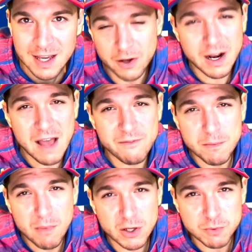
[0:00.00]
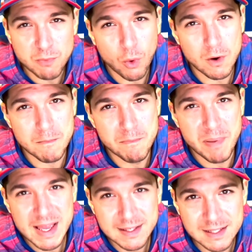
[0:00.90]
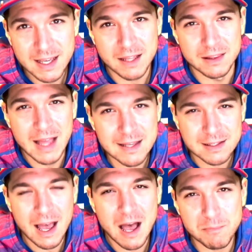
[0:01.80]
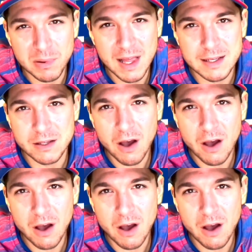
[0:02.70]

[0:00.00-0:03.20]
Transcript: they're going to have a much more basic, less complex